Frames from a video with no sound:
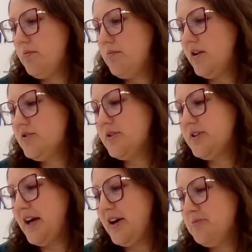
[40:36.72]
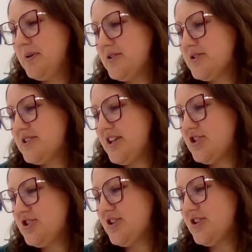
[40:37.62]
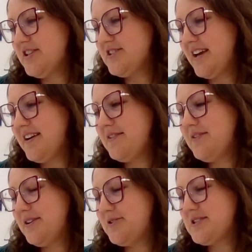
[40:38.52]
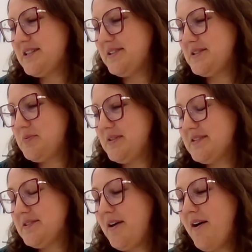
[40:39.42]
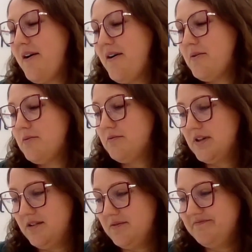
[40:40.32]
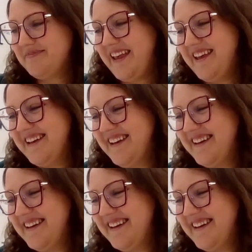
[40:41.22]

Why Baldone have bigger station than Čekava or Salaspils? Well,